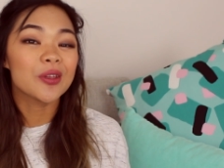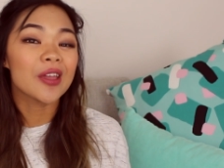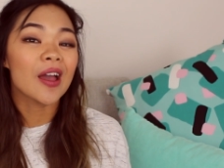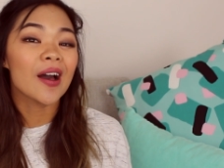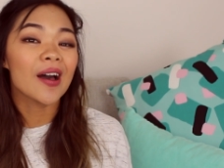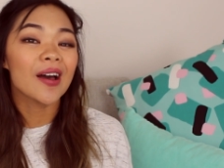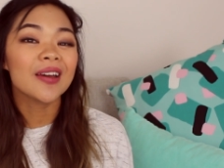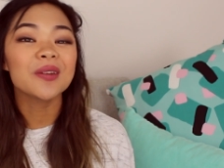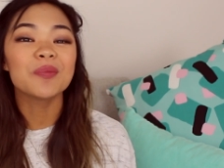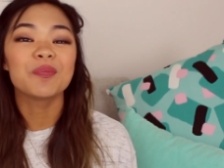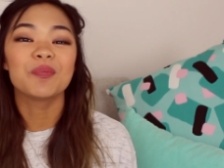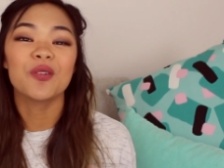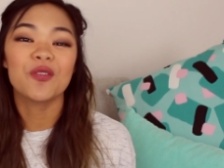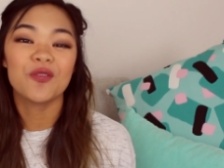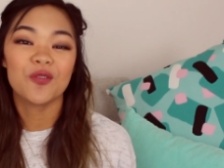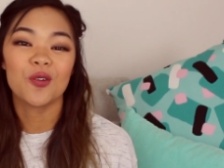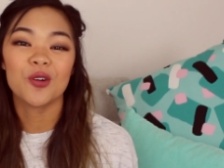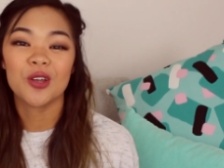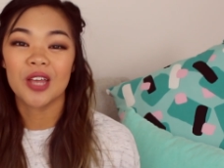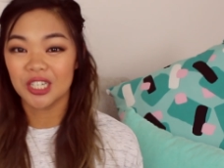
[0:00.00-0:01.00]
yard
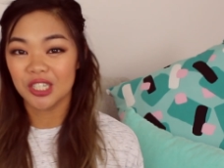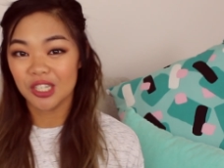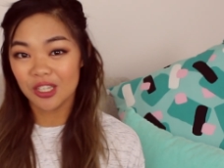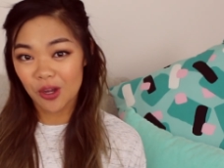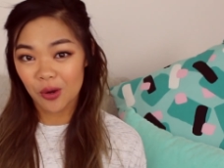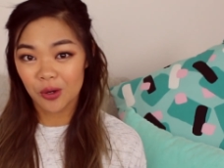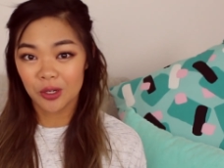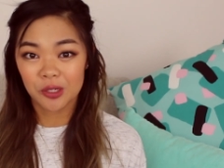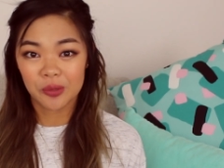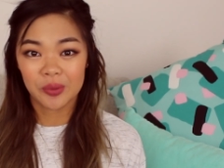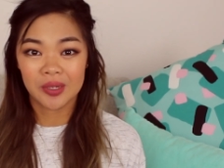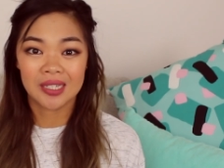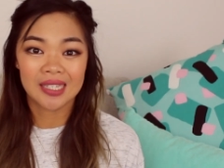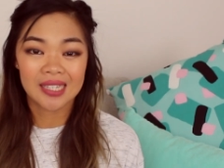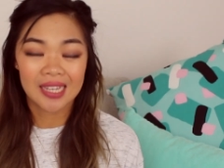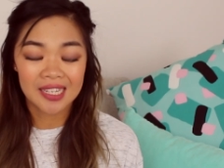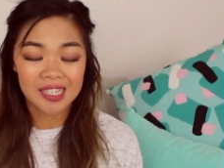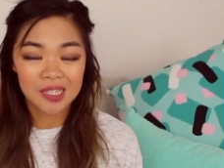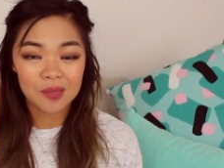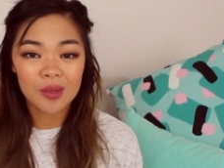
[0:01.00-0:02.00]
before you actually go into an
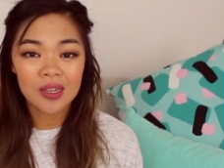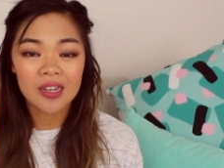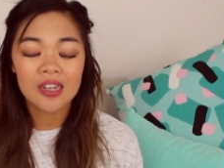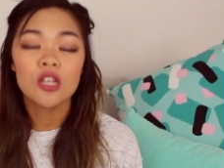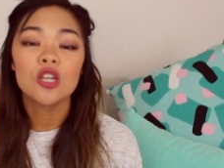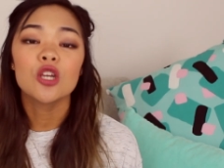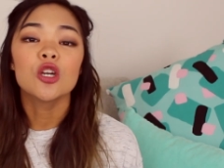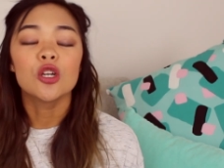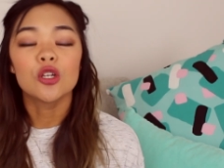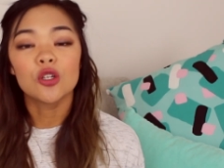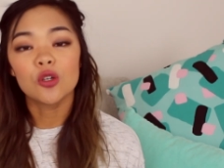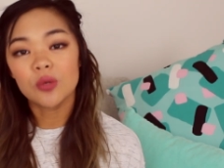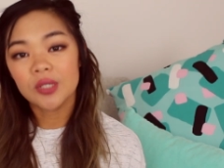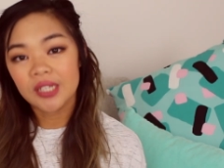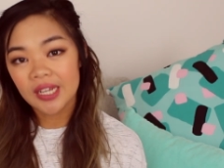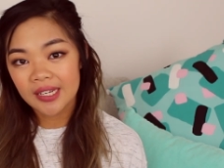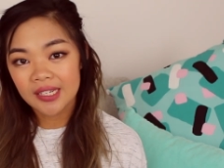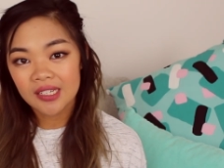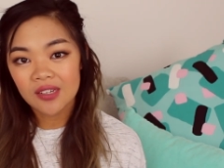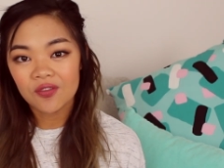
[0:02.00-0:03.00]
assessment, you'll
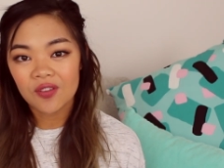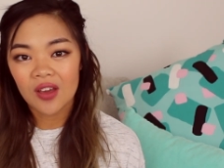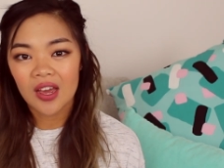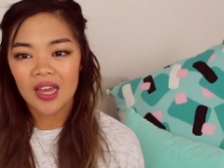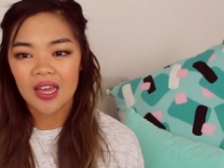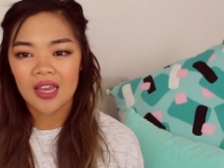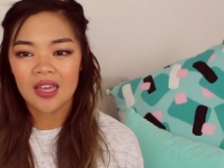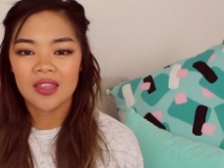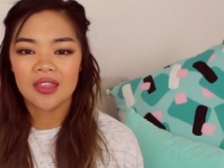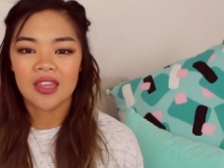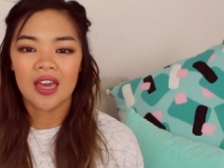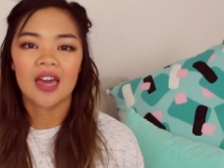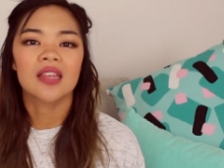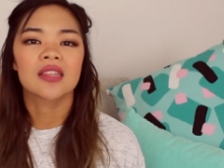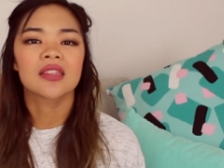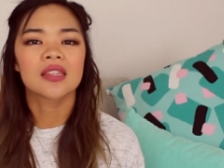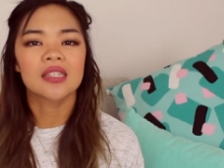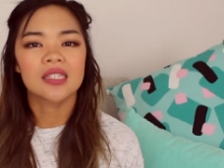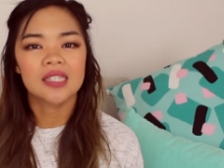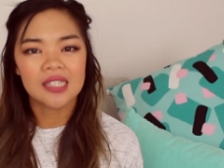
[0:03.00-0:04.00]
tend to find
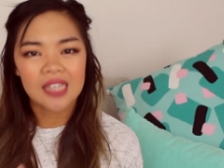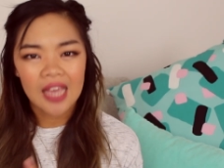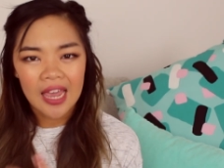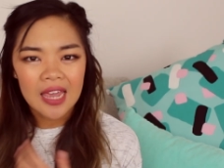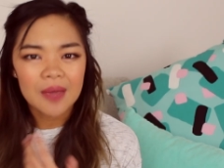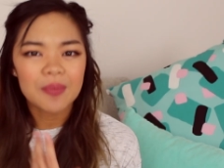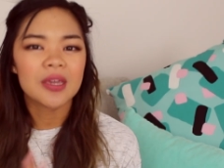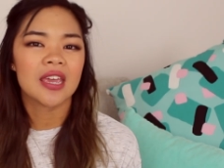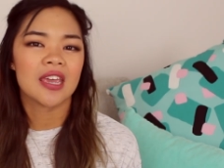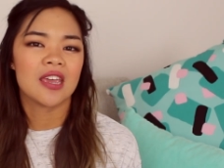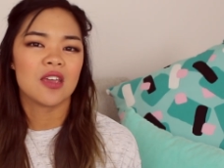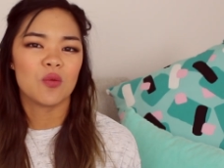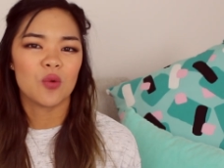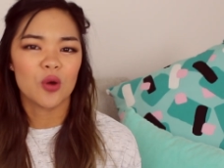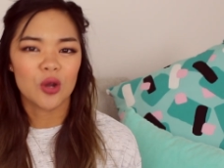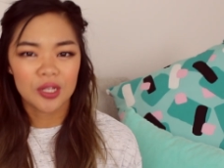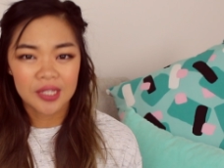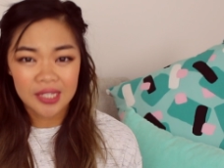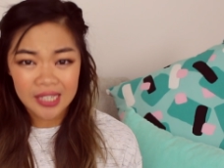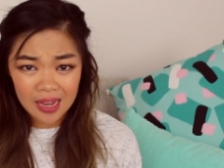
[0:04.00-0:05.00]
that the same
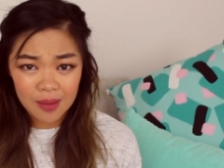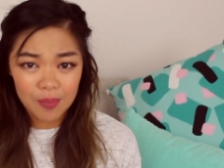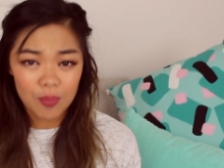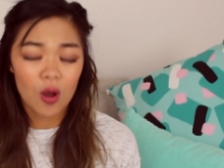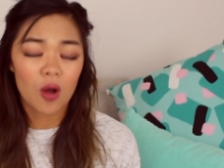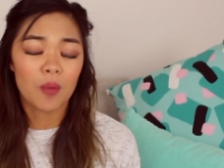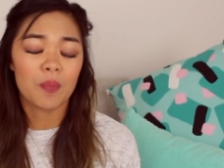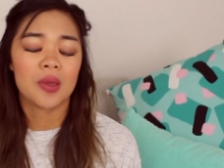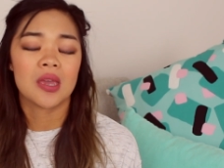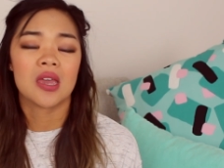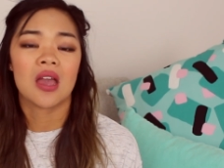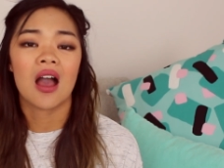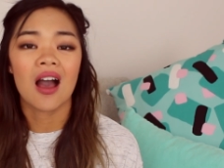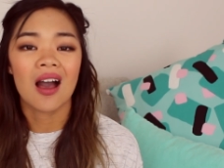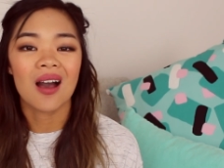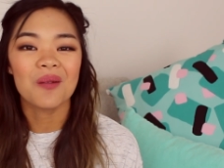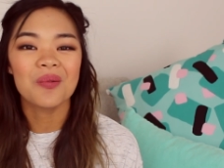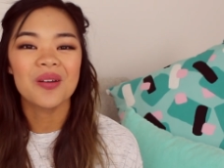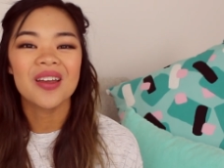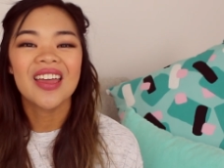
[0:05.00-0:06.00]
keywords keep popping
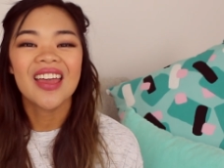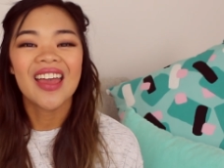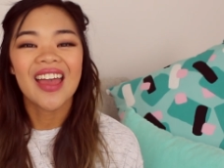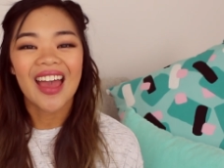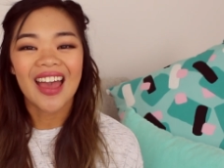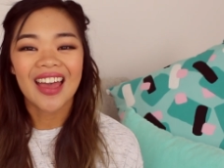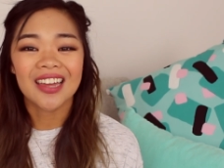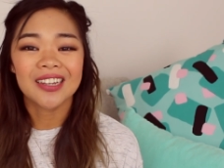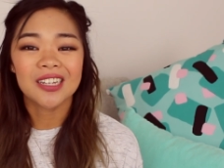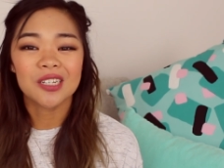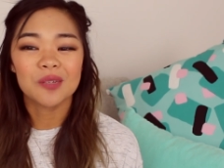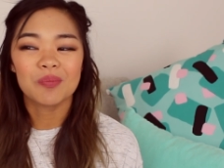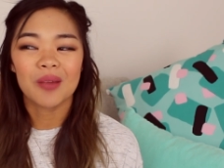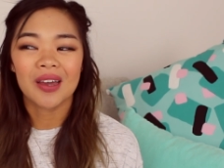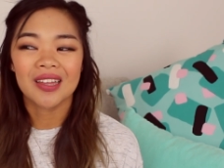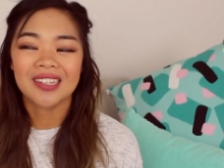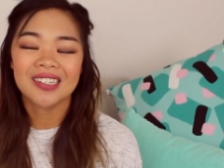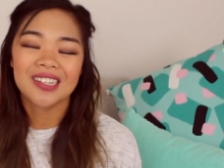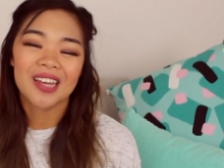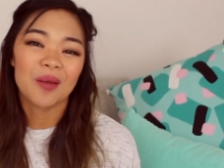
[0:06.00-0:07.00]
up, and
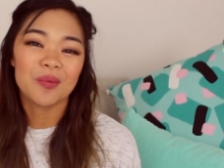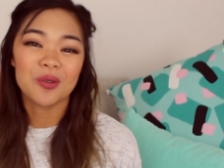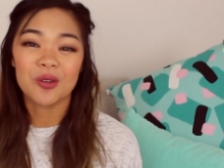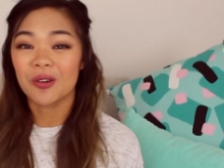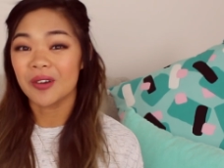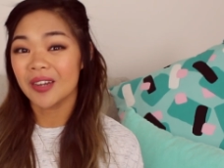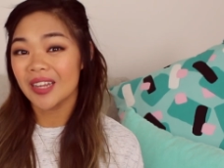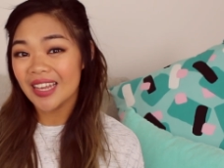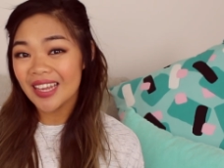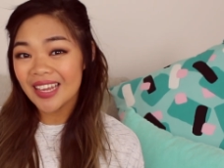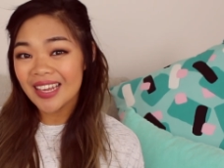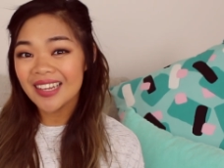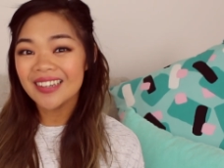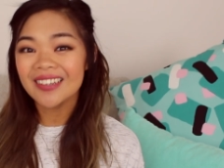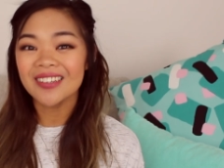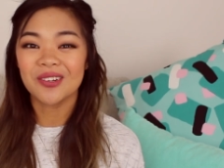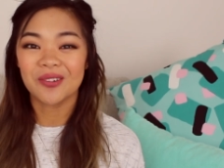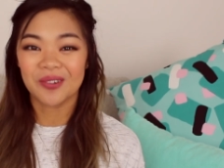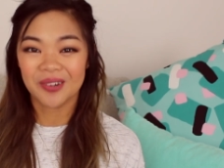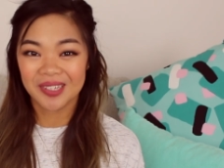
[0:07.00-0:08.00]
by the time you're
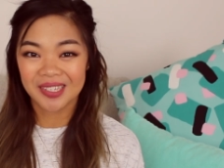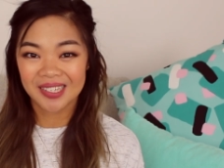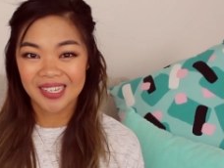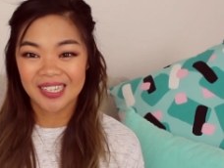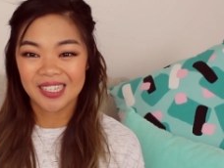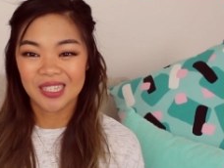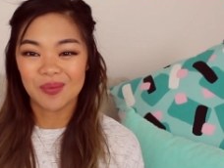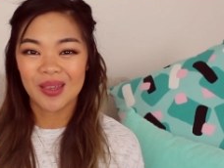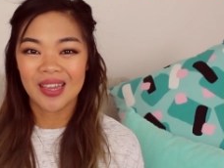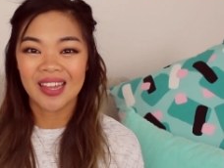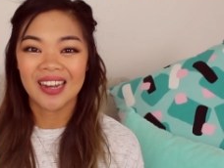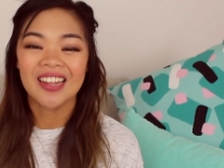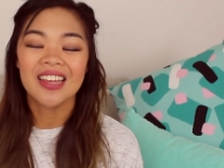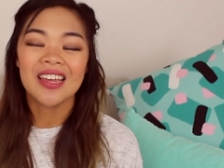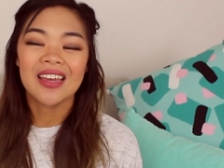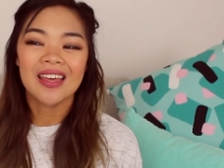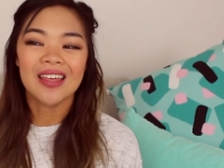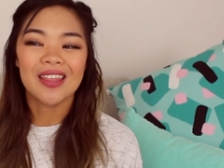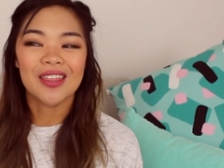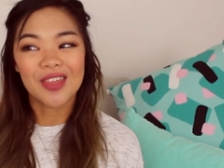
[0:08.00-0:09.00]
in your assessment,
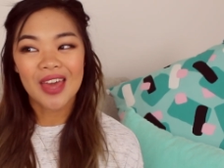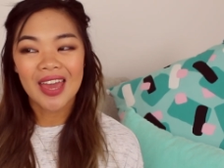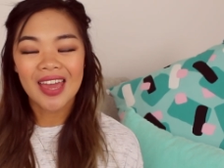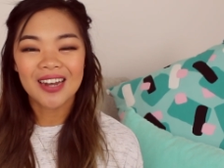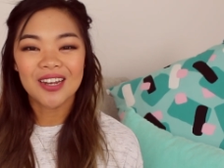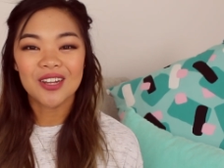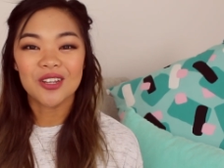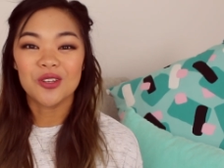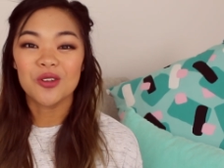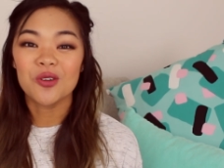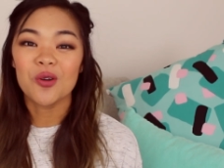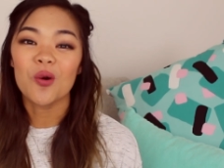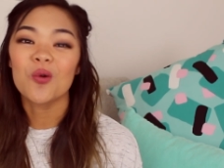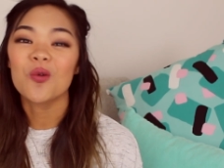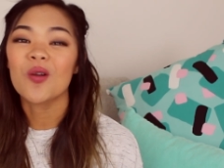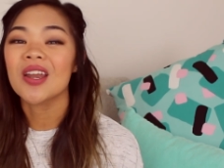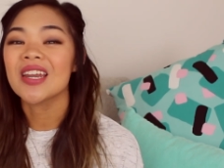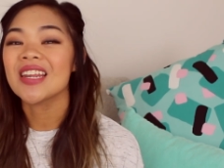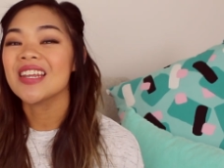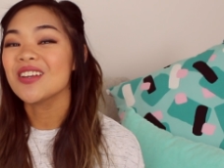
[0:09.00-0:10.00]
then you
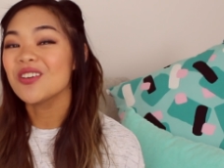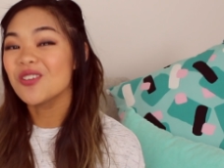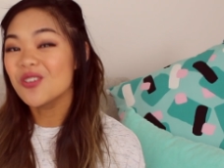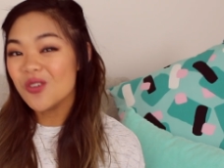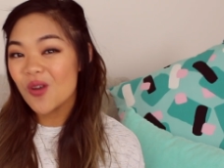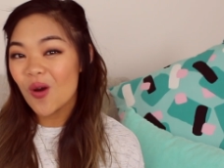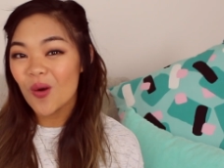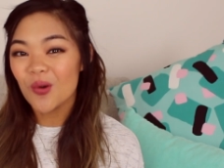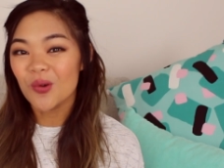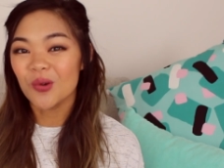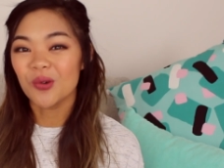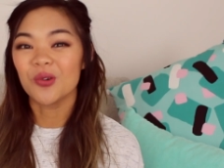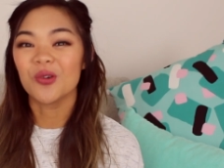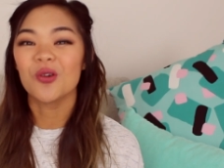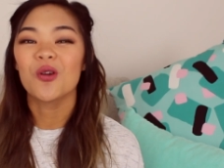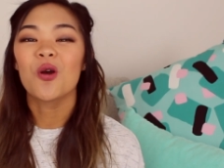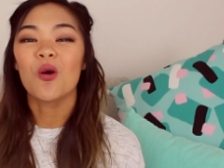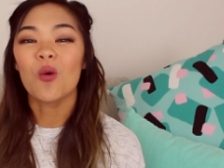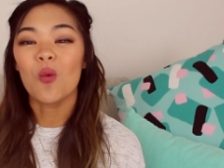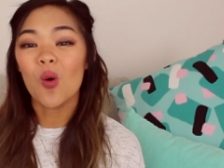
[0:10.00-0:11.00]
already know
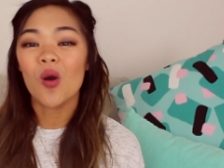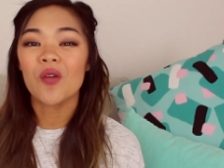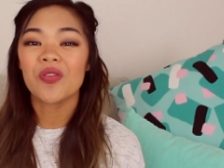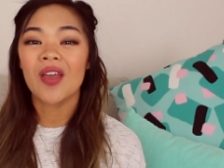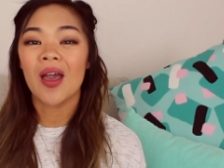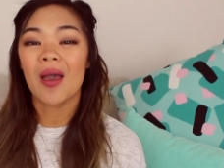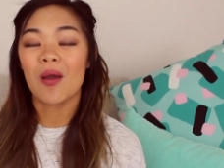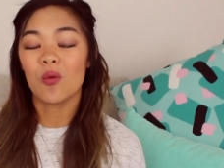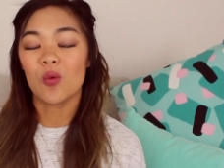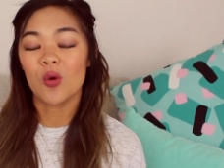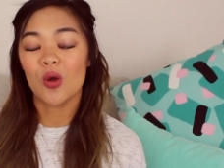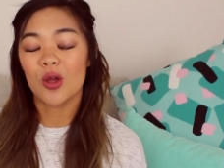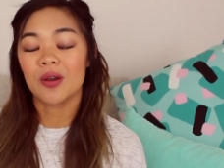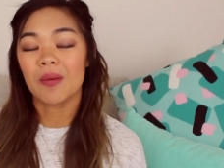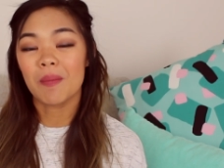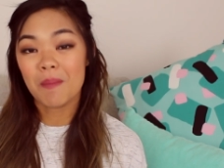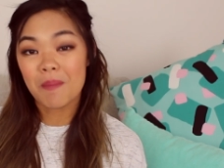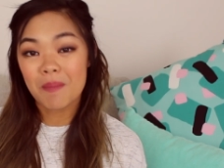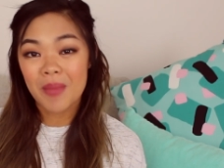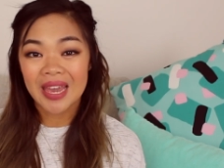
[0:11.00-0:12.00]
what that
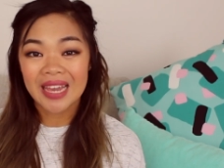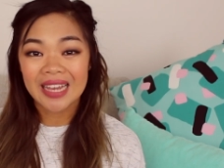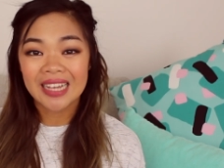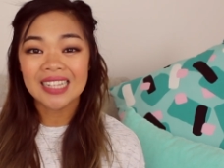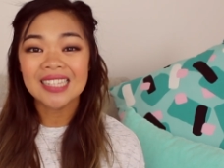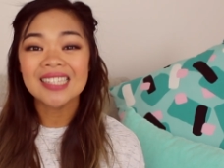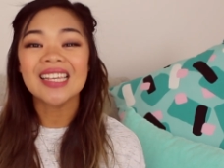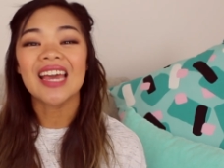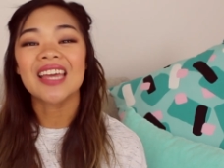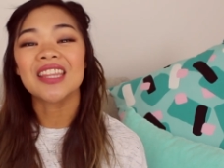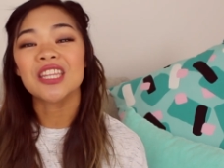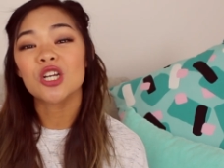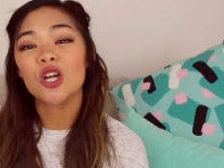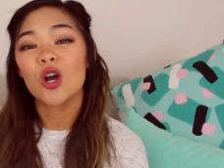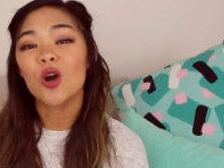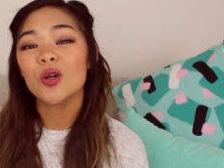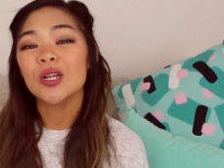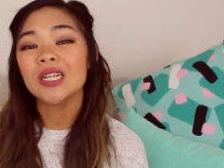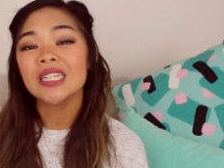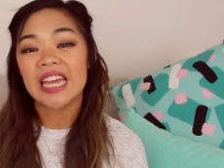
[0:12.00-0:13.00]
word means and the
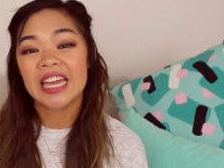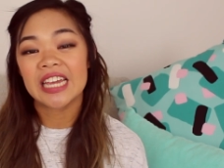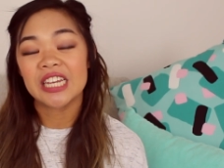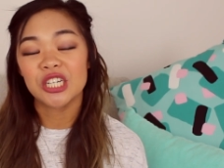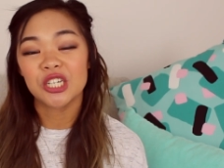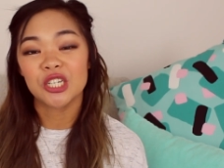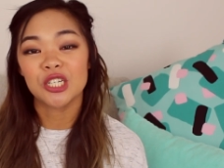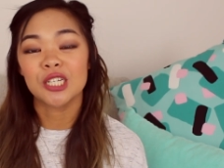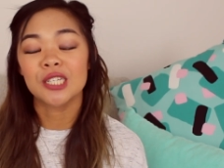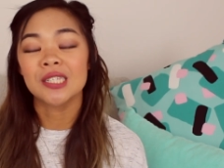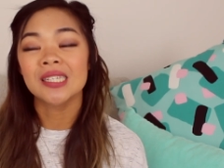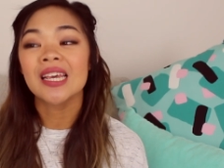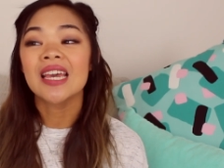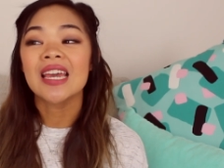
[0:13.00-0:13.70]
connotations